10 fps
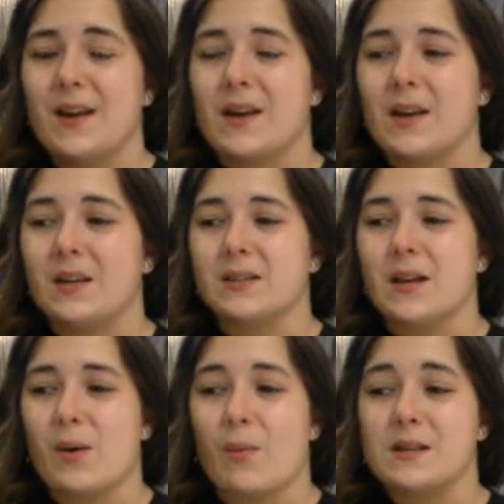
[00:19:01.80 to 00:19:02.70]
and
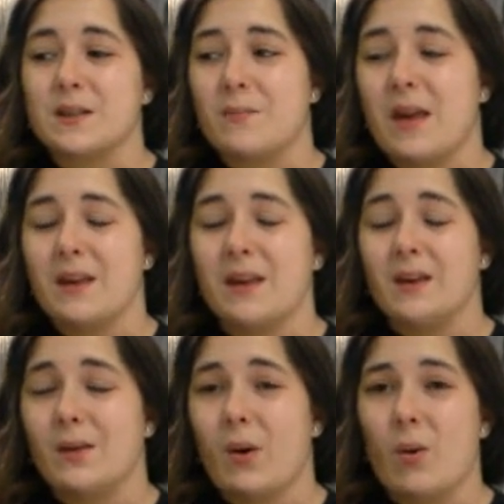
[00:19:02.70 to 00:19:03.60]
I wasn't
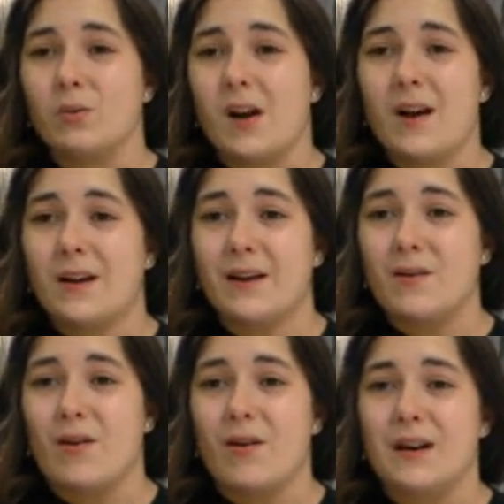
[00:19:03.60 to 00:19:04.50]
making a whole lot at
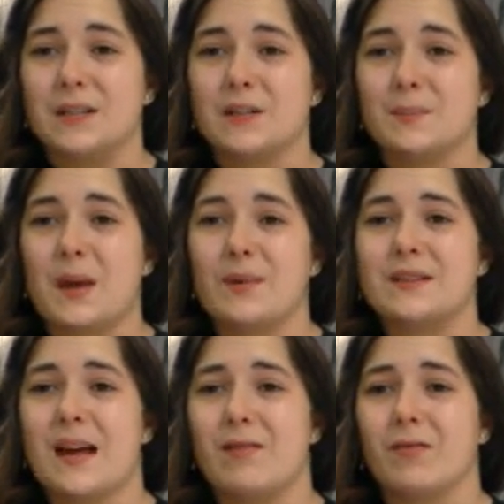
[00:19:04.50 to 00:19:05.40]
all. I just
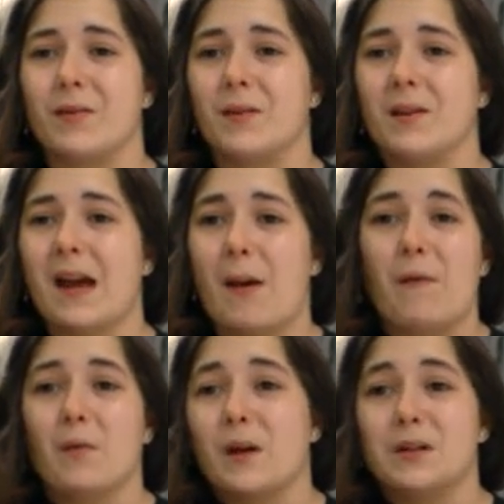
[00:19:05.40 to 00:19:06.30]
babysat for
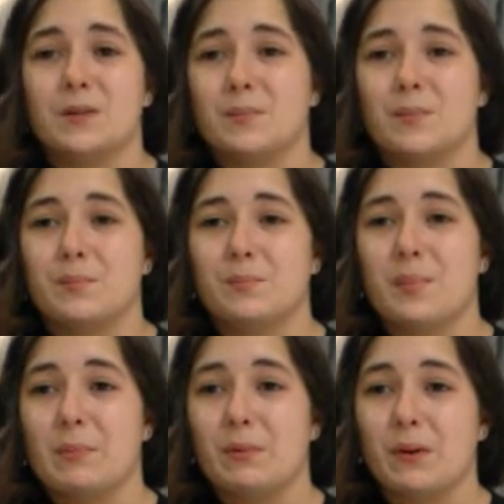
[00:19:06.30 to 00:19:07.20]
however much
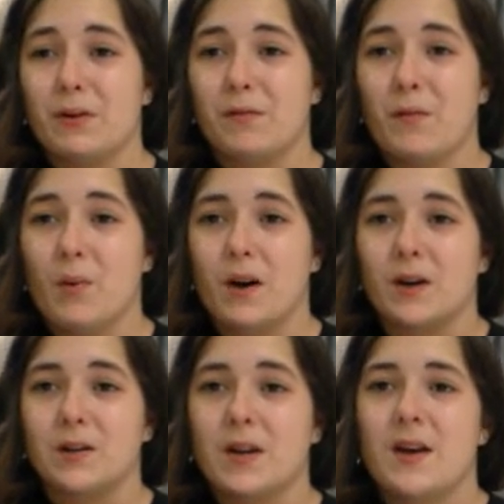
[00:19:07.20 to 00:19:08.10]
people could
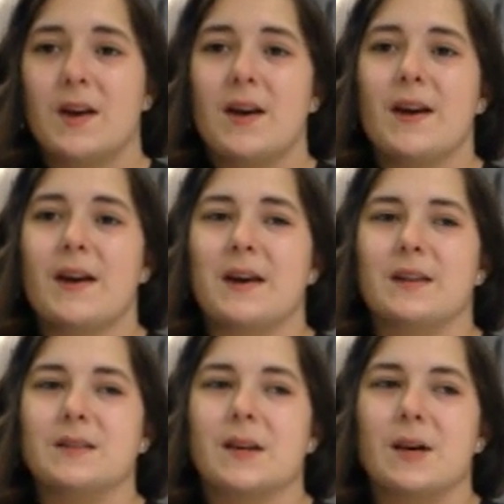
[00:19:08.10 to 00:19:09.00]
afford,
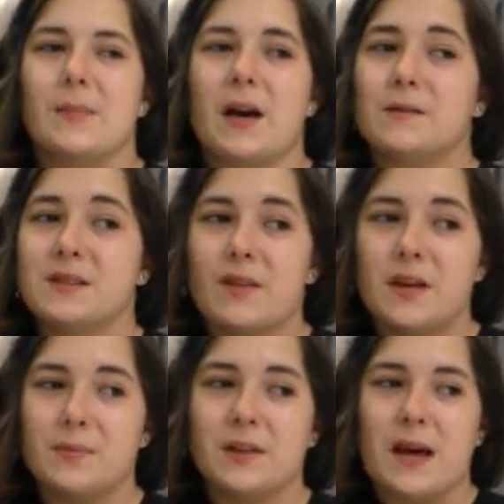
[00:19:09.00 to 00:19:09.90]
and I was
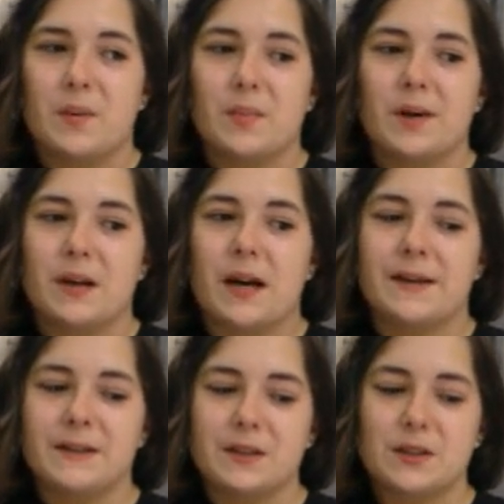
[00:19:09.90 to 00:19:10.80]
fine with that, but
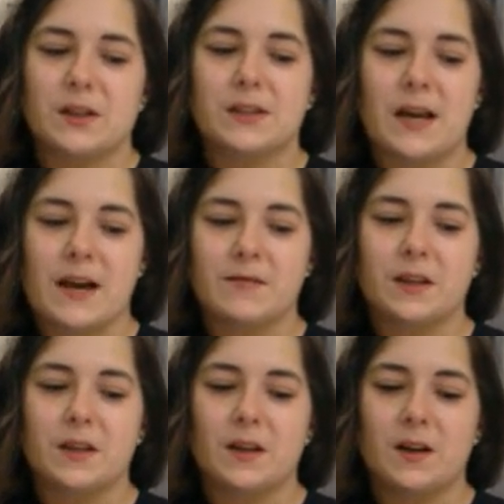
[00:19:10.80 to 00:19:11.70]
I had started
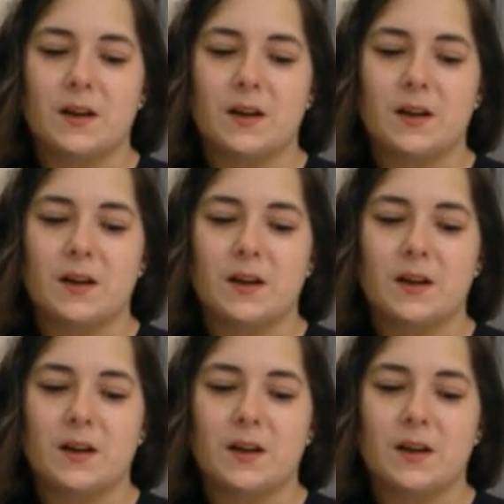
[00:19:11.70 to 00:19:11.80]
having